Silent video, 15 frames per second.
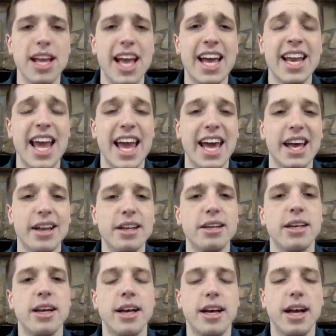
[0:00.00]
in
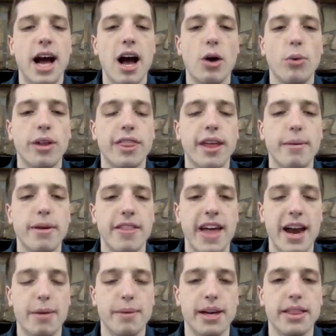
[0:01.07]
hand with them, and
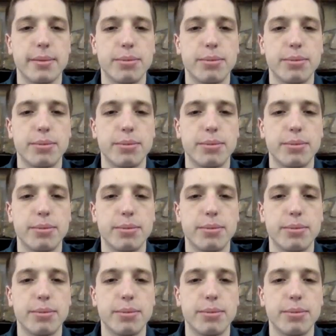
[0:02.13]
that'll make the